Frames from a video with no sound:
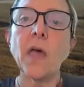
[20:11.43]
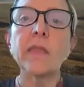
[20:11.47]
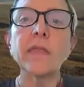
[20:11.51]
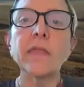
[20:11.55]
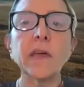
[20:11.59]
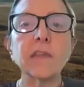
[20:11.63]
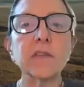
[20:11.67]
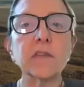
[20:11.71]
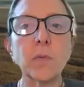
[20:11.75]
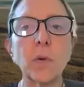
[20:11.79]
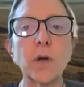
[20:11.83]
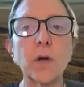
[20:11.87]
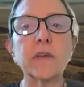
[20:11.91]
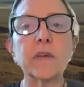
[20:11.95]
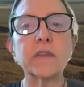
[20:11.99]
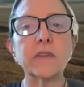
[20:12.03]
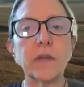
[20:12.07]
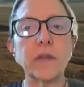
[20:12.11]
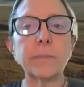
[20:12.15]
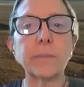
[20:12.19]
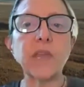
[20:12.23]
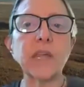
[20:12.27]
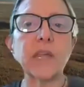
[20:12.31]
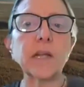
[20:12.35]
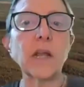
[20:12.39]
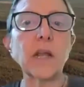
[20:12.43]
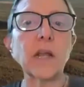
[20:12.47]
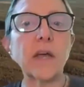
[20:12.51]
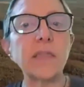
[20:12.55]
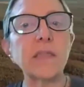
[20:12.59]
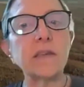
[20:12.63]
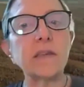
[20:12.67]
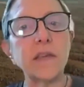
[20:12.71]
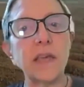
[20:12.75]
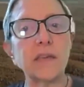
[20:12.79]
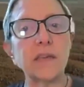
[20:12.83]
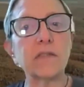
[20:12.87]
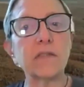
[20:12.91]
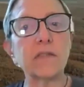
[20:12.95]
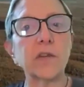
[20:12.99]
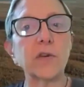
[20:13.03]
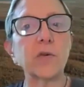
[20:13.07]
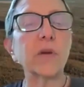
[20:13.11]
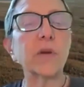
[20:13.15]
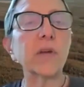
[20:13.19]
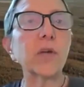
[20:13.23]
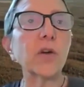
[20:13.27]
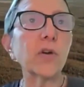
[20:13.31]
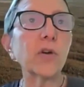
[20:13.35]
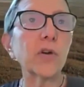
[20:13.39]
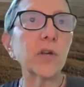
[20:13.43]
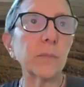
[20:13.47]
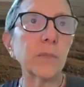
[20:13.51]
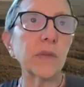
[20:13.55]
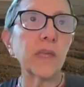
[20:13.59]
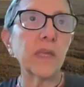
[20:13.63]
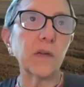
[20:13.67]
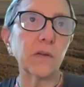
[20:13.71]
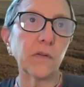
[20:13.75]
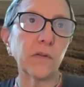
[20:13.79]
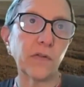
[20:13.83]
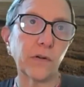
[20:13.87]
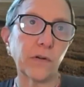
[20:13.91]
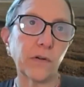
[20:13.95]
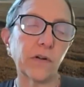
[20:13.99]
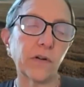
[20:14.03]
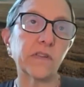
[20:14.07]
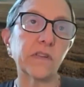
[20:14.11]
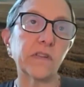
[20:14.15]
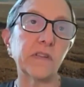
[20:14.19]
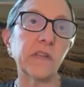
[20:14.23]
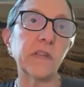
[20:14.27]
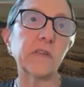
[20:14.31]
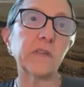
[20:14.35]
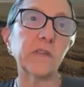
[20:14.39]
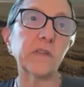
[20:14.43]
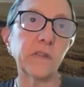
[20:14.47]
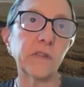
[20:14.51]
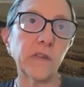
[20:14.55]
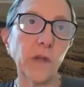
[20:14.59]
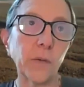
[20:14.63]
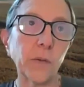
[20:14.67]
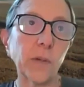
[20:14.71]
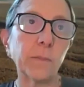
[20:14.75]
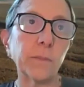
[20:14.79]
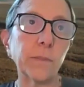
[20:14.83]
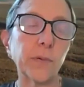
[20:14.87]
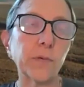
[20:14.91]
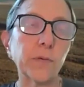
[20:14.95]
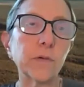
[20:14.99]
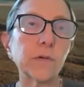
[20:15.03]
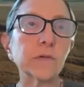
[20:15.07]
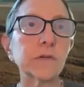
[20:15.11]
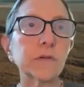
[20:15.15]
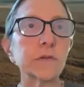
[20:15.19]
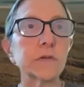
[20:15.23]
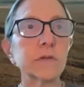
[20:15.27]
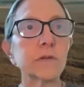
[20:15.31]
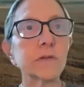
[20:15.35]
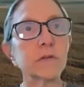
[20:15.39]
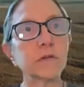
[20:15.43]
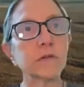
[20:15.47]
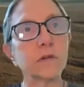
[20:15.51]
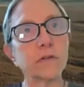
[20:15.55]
That's why something like the Net Zero Economy Authority is so important,